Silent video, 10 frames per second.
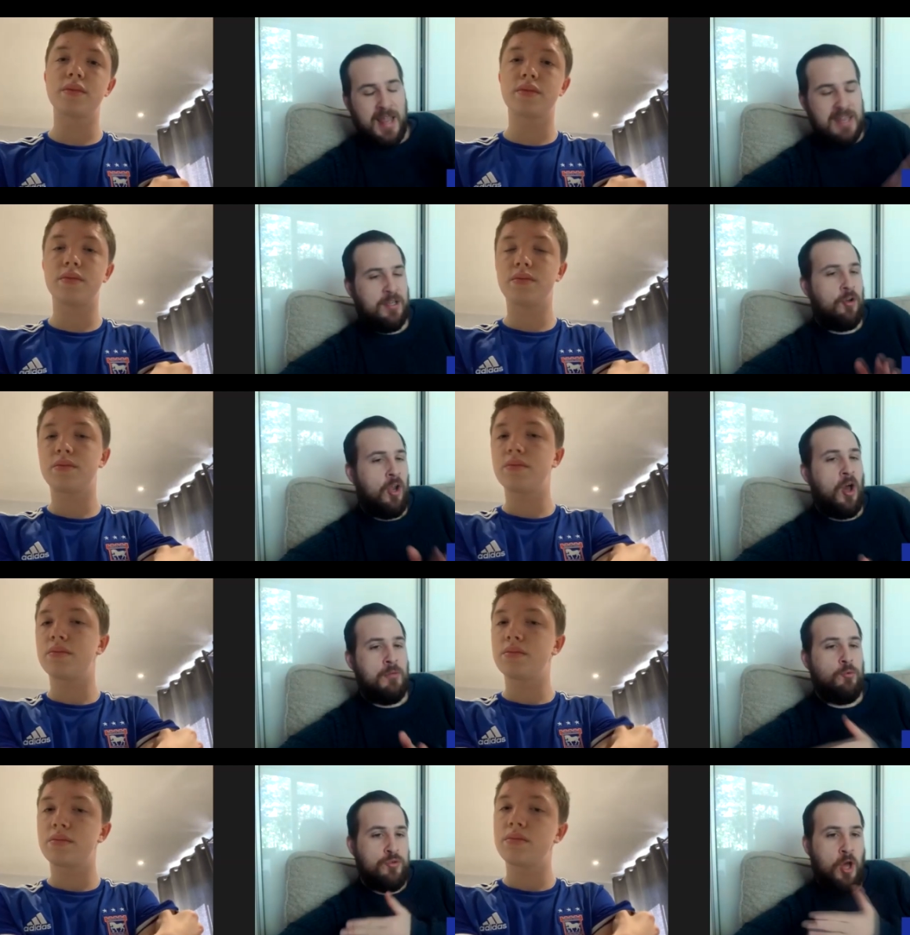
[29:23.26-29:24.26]
Speaker 1: anything
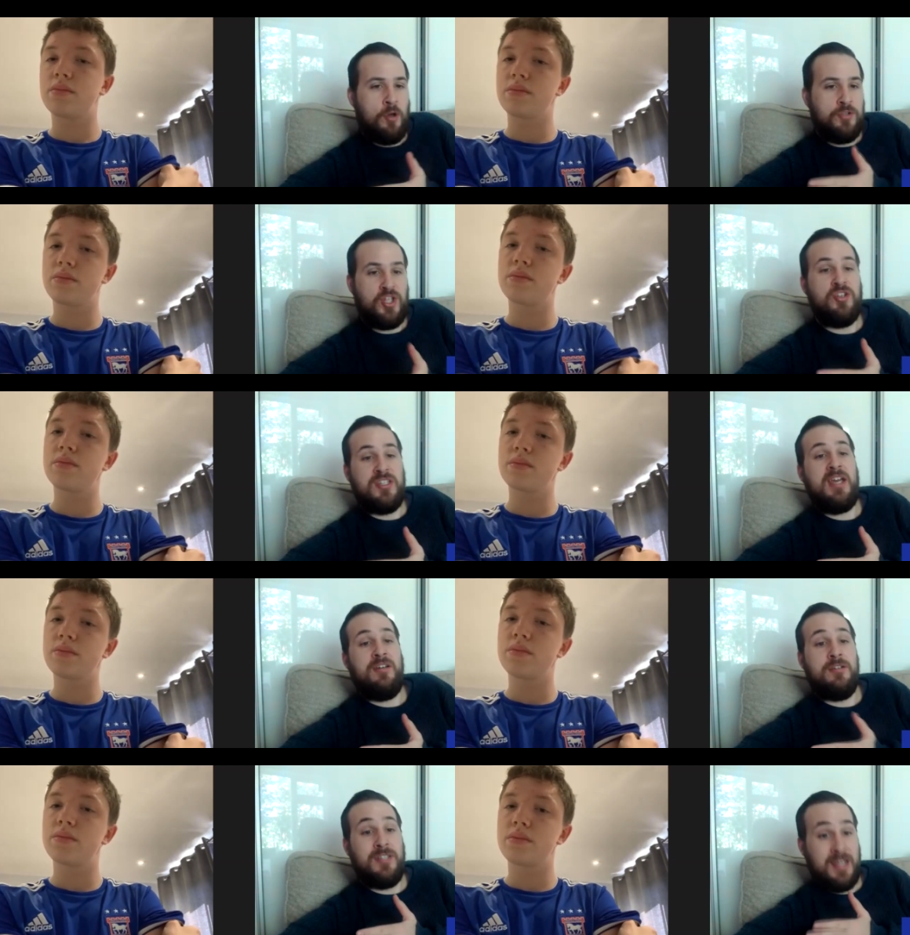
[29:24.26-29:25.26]
online will know two
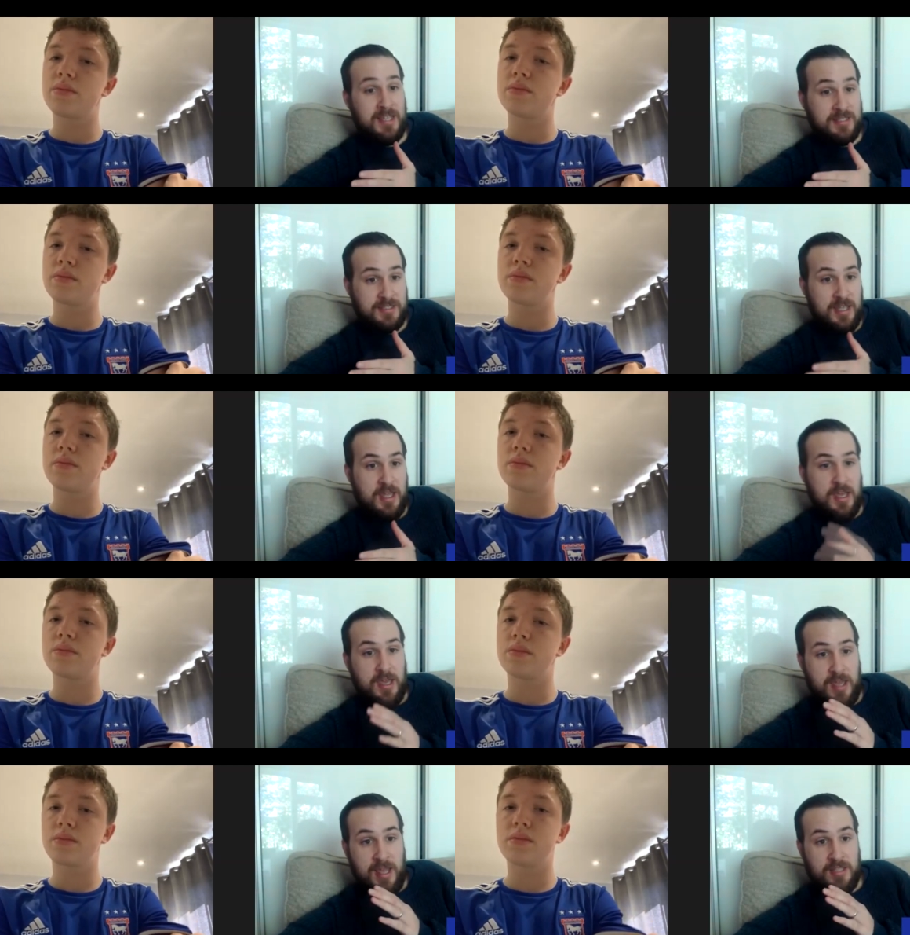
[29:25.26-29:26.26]
seconds is.
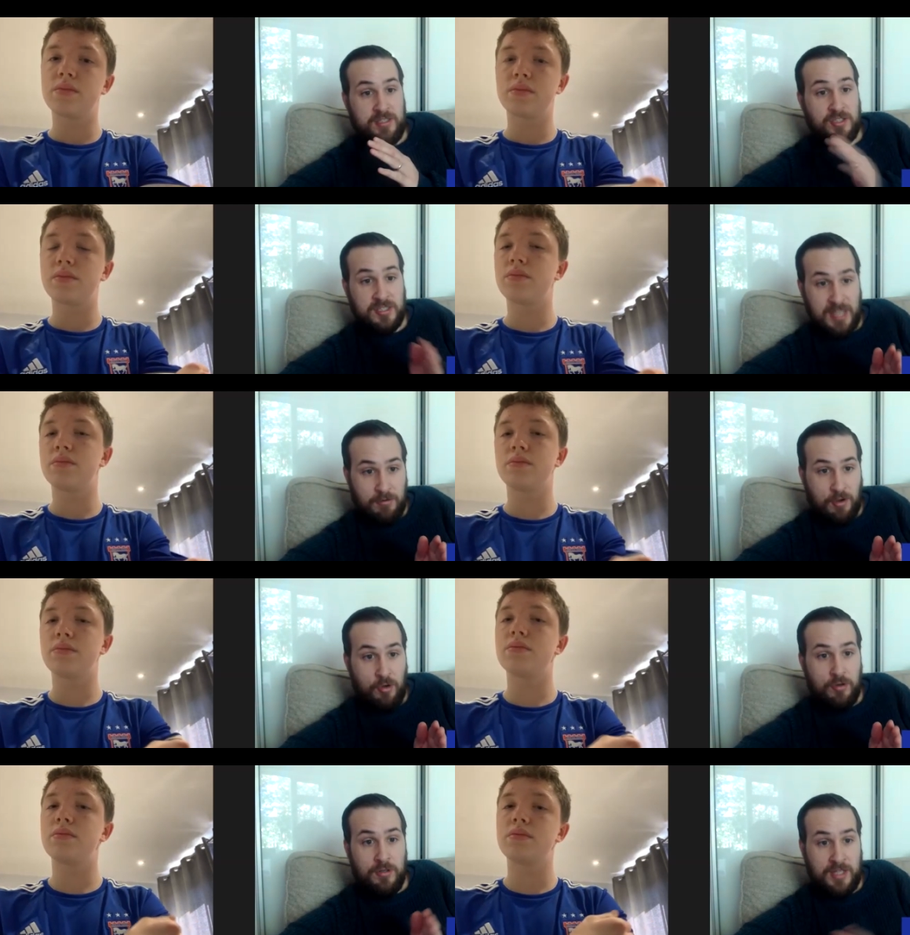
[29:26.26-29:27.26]
It doesn't sound
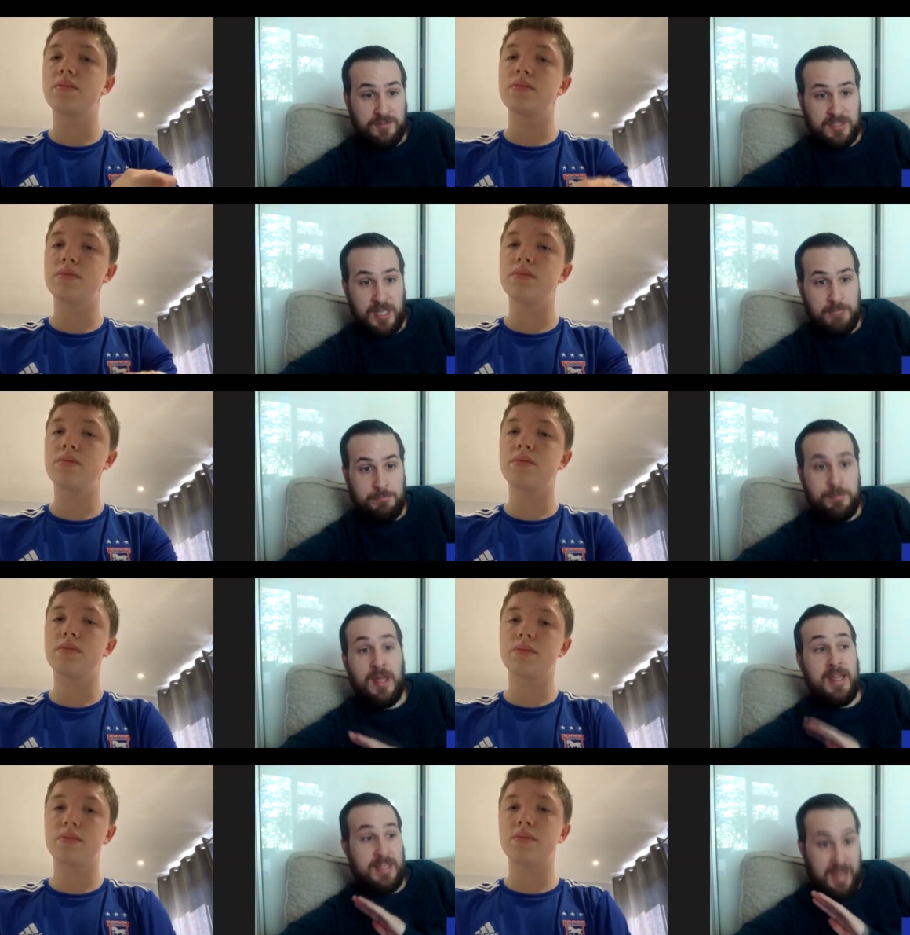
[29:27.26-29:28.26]
long, like you've said, but
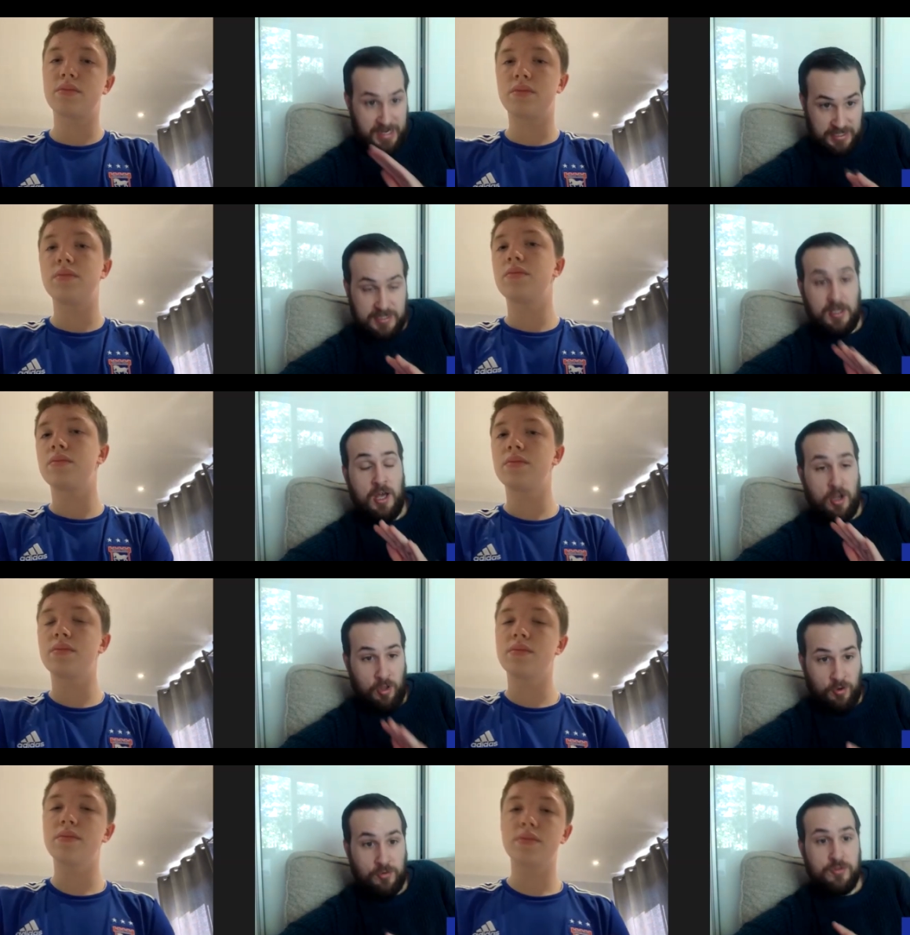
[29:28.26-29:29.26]
it is a
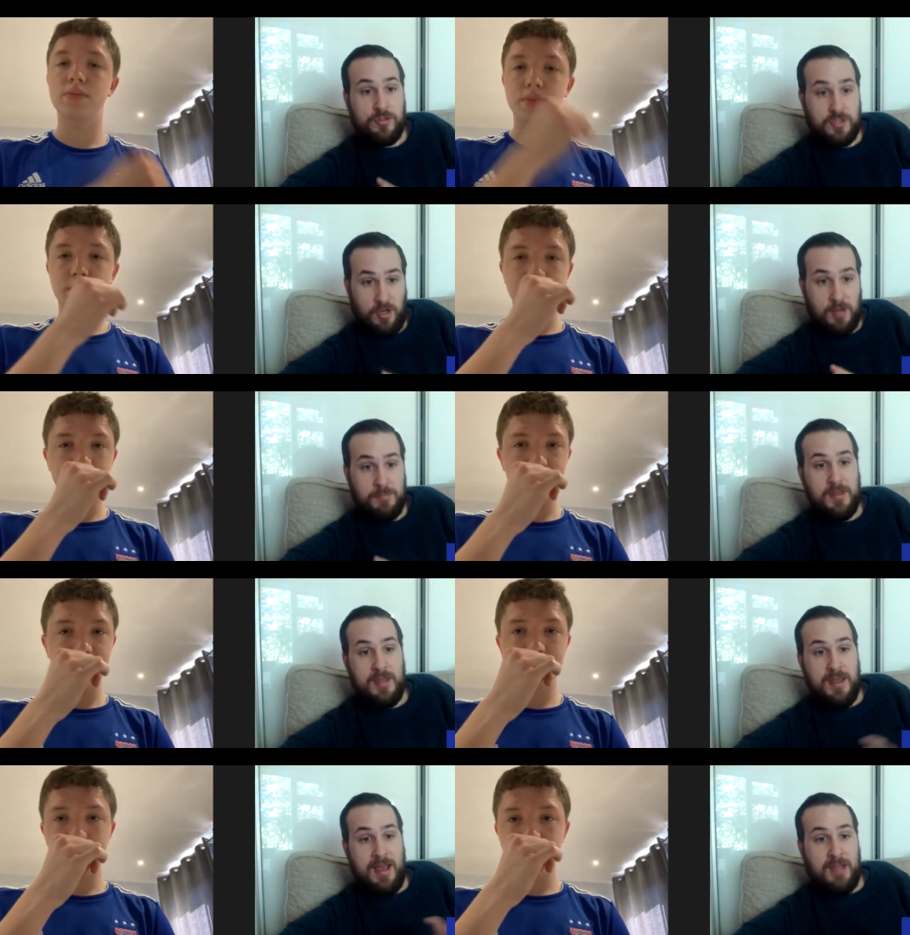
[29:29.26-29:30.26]
long time.
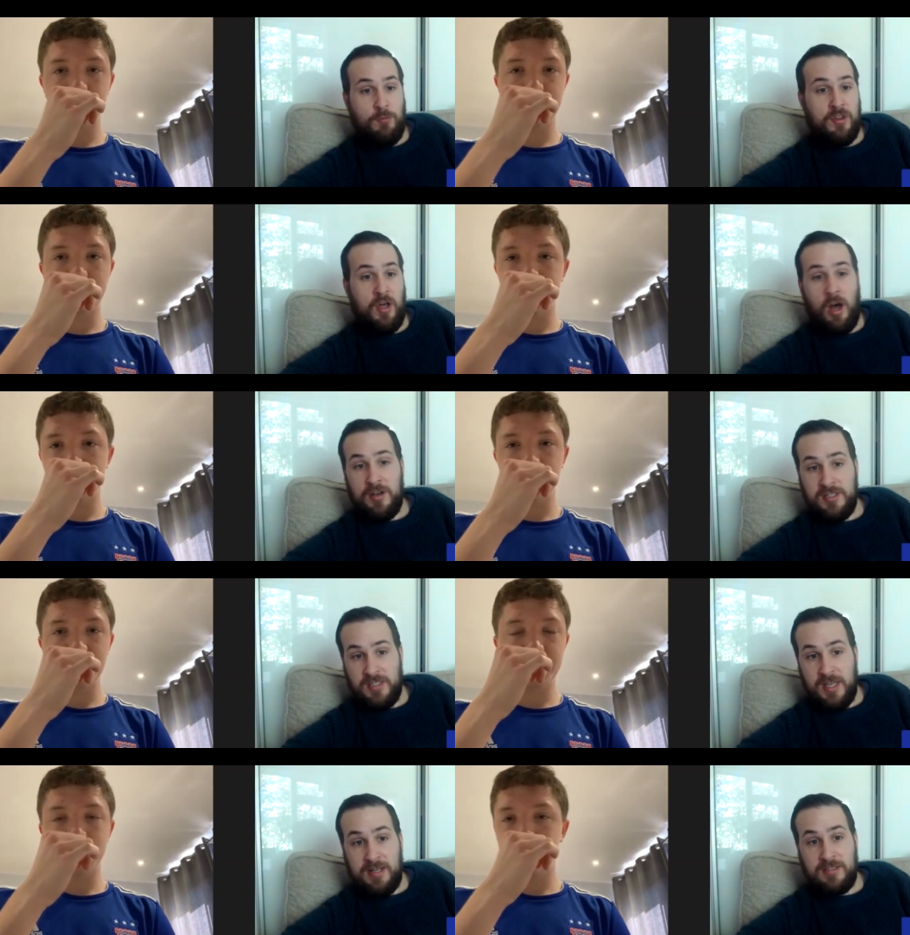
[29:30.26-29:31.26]
And one of the hardest
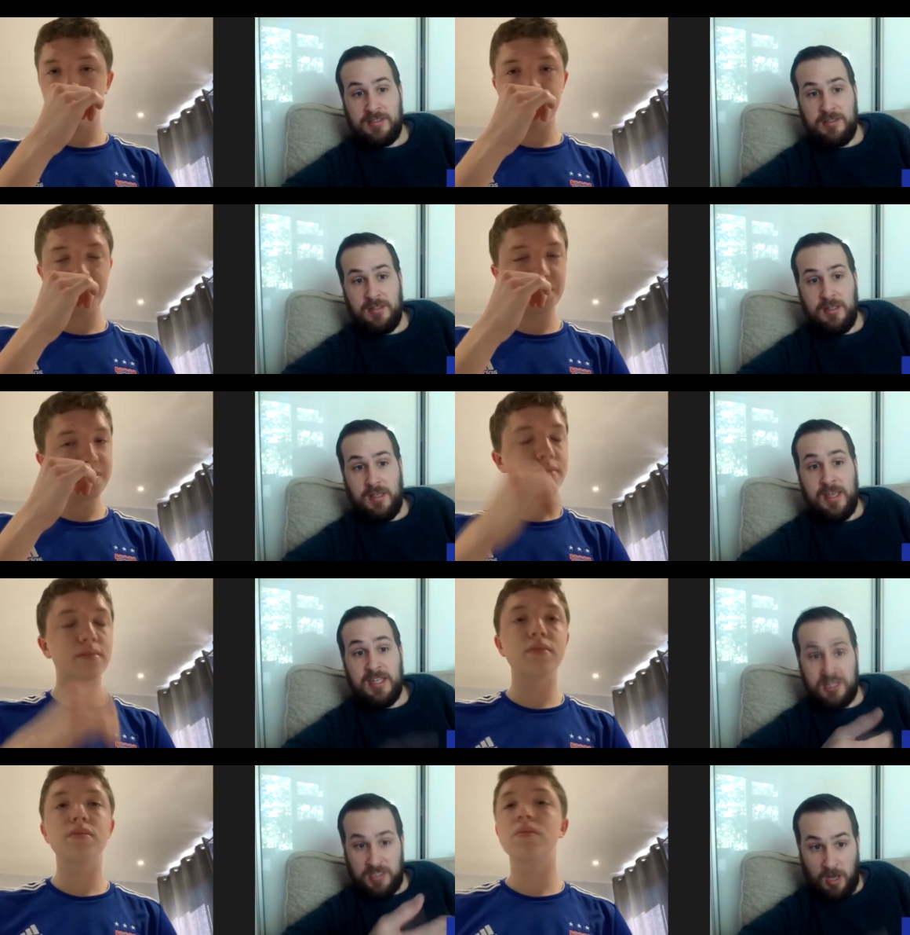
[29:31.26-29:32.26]
things
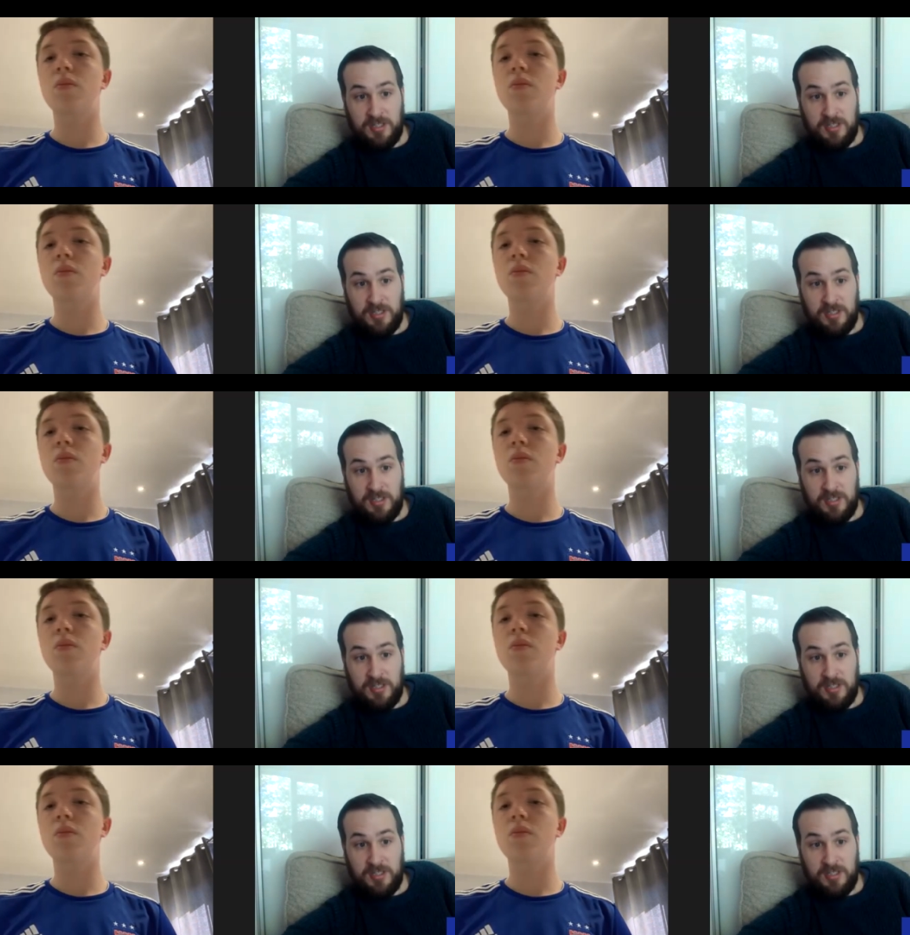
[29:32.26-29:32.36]
is starting